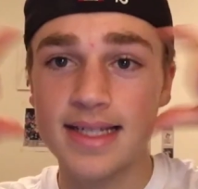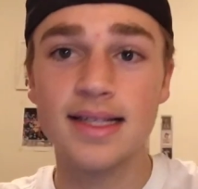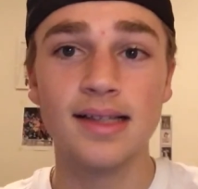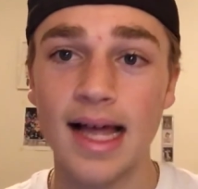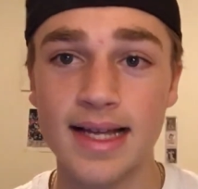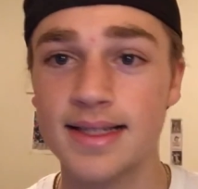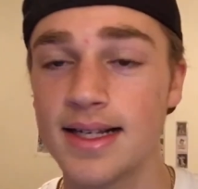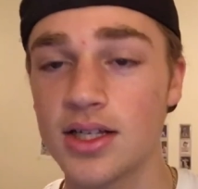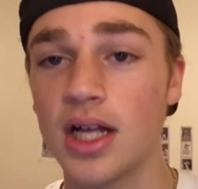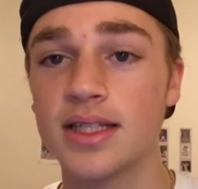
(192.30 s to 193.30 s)
glasses, all
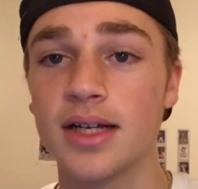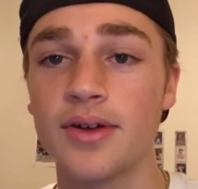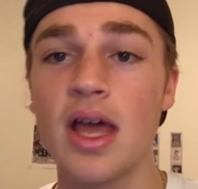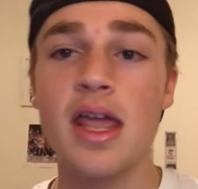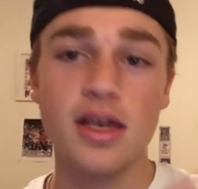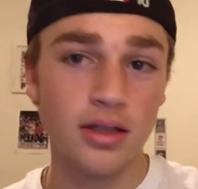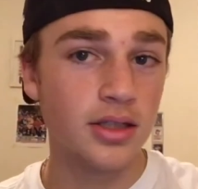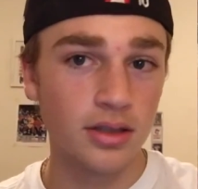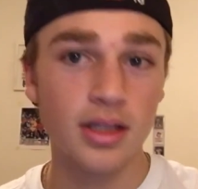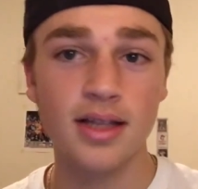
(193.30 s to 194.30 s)
that stuff. You'll
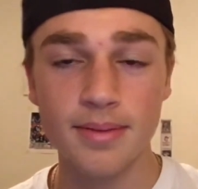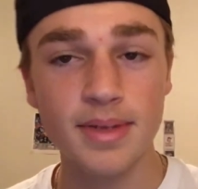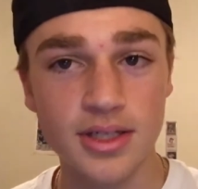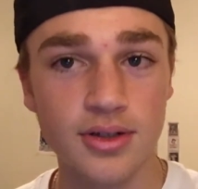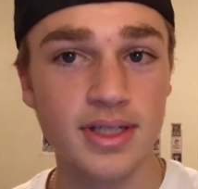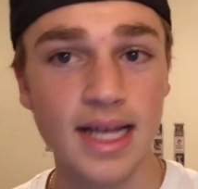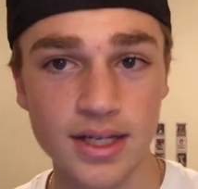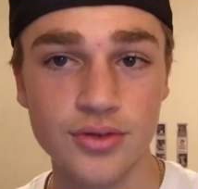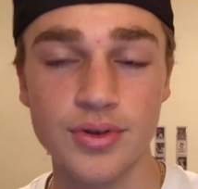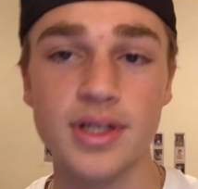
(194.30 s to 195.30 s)
look like Mr.
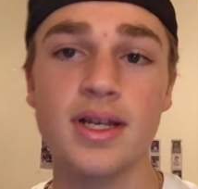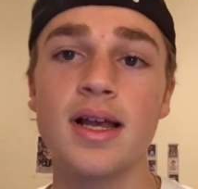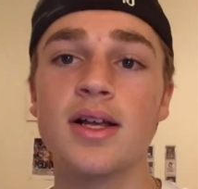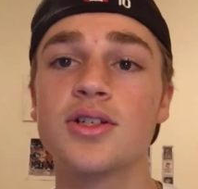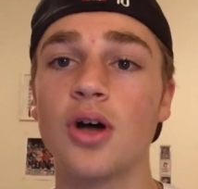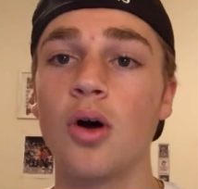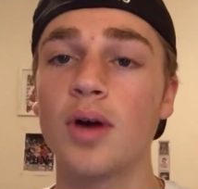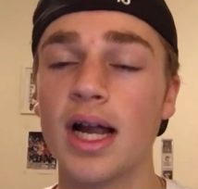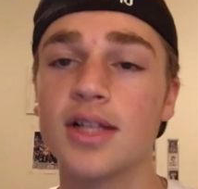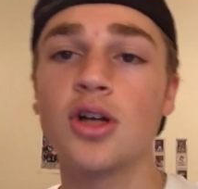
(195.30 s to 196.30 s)
Accessories. So kind
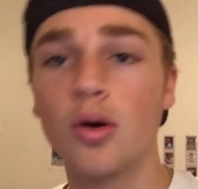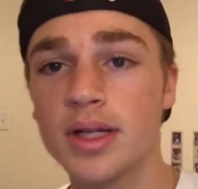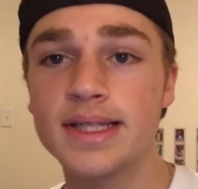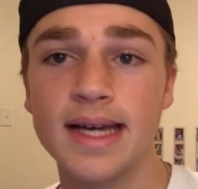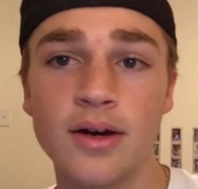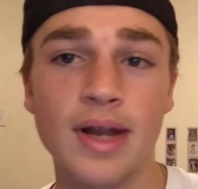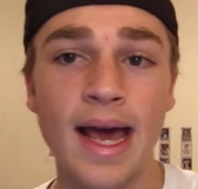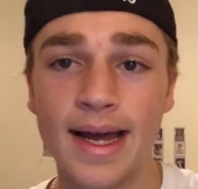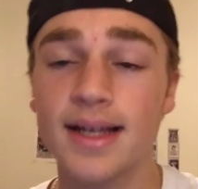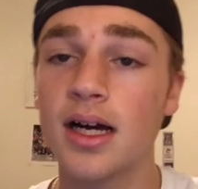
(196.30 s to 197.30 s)
of tone it down, add
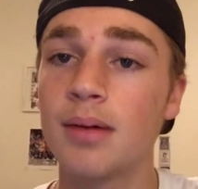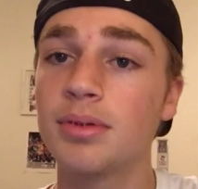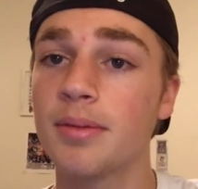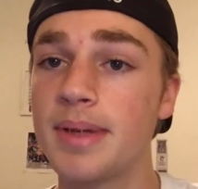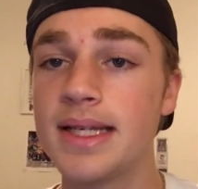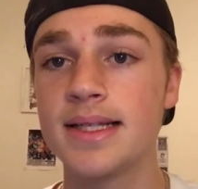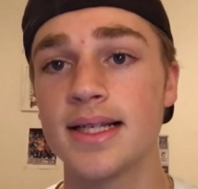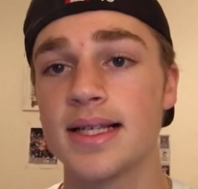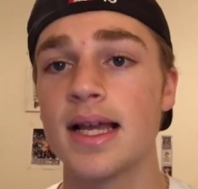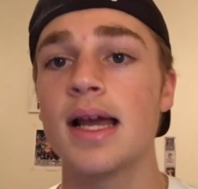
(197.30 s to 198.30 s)
a couple of pieces,
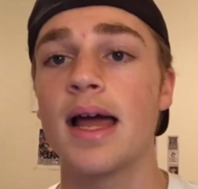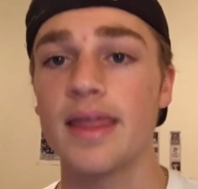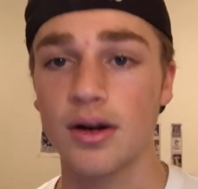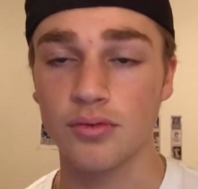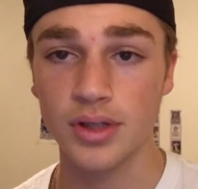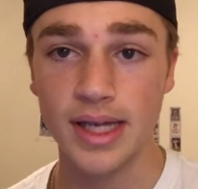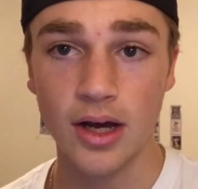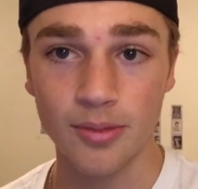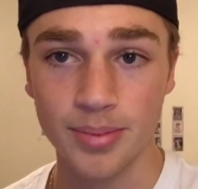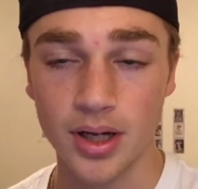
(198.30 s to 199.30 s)
and that'll really
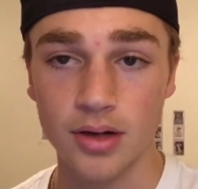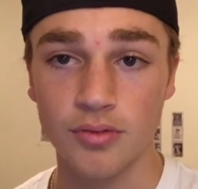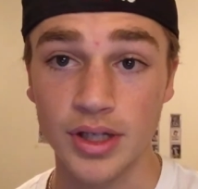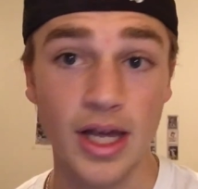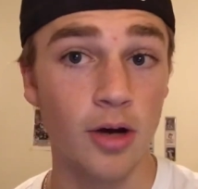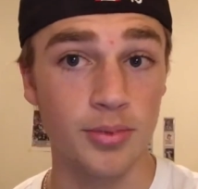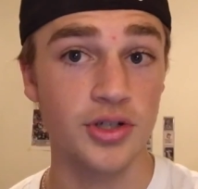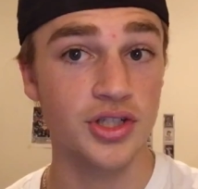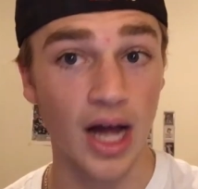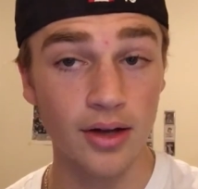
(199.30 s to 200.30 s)
help your
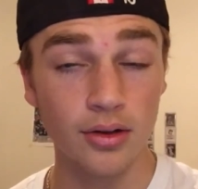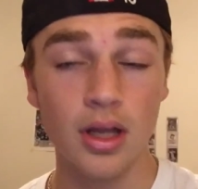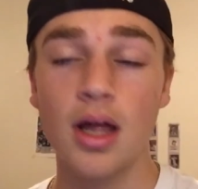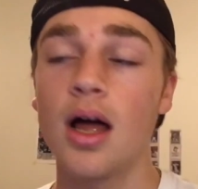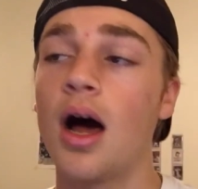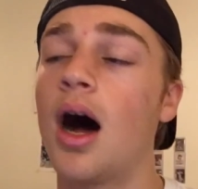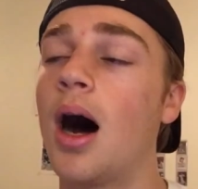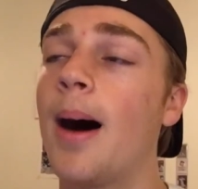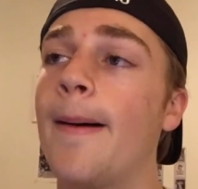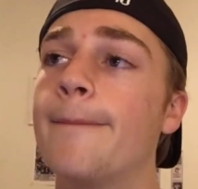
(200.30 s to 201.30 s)
style.
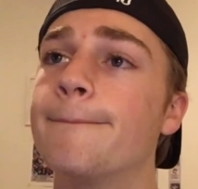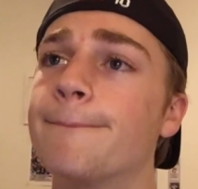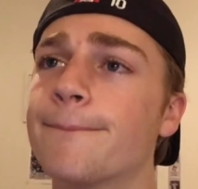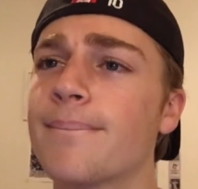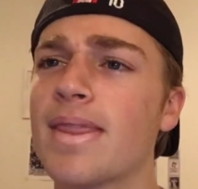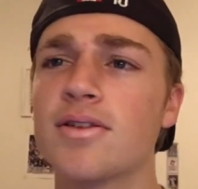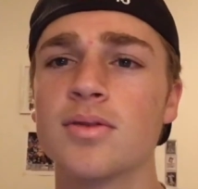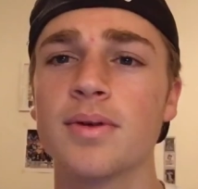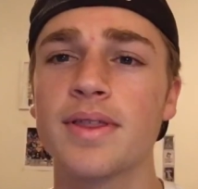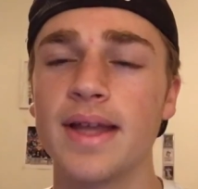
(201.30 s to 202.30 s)
There's one more
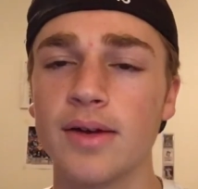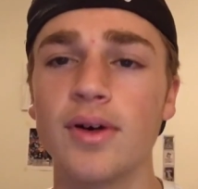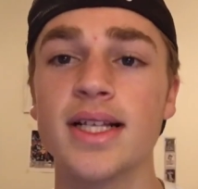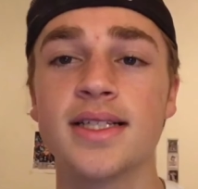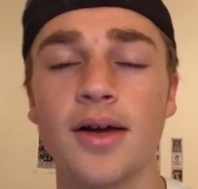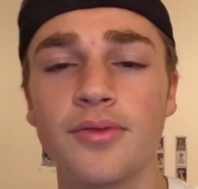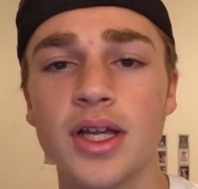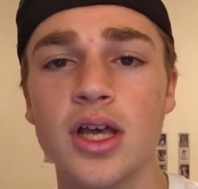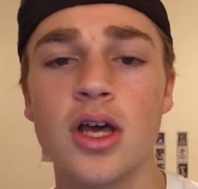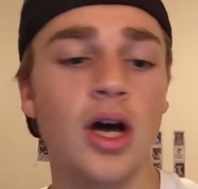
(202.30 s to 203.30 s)
thing, right? Stuff like
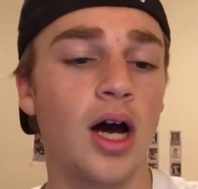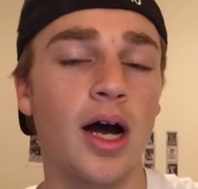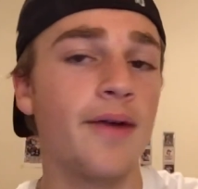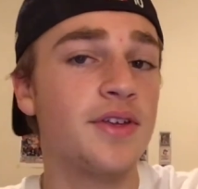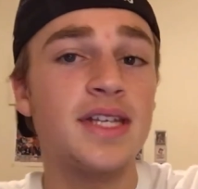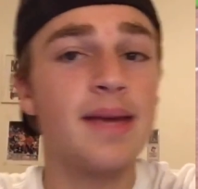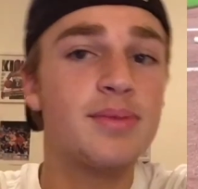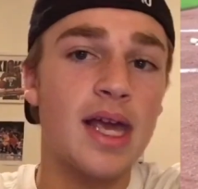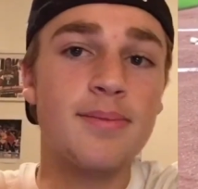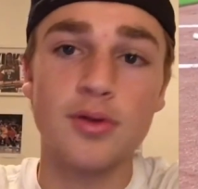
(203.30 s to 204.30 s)
if you
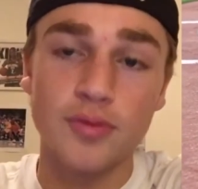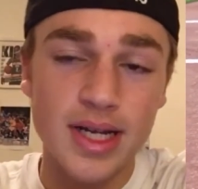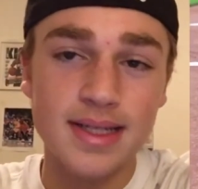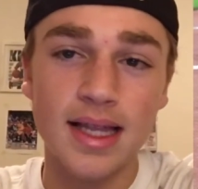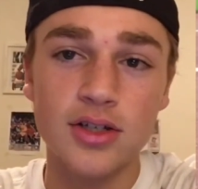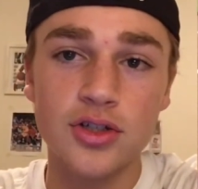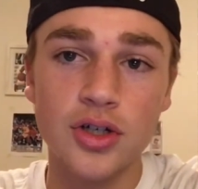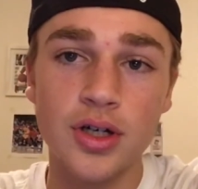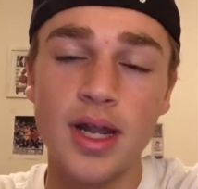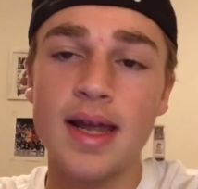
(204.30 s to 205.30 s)
tape your wrist, that looks
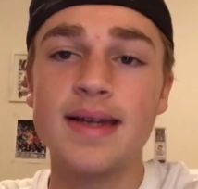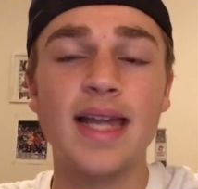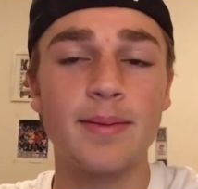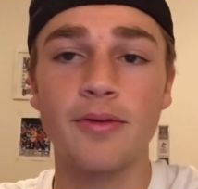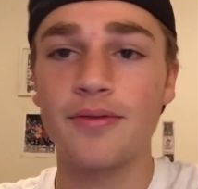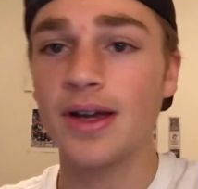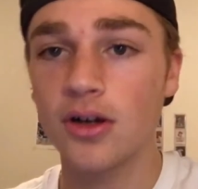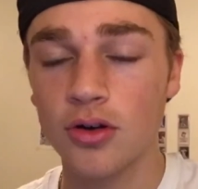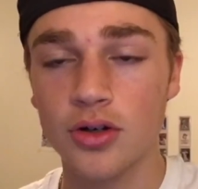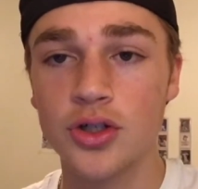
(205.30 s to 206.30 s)
good. Tape a finger
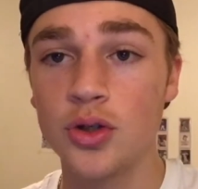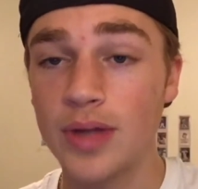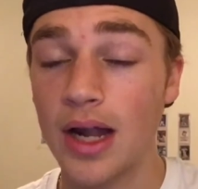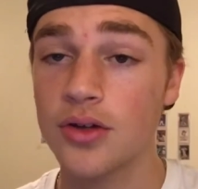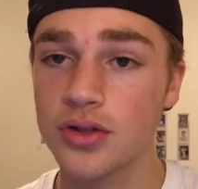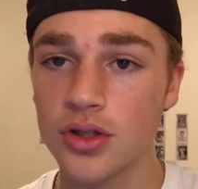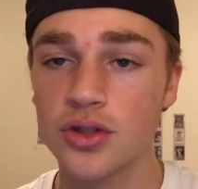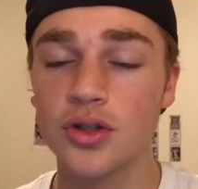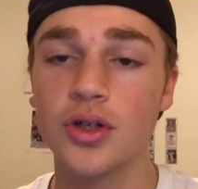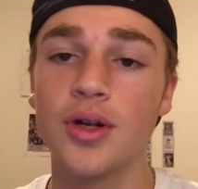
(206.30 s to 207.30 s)
or two, that also looks
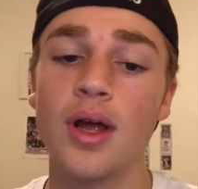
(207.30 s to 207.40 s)
good.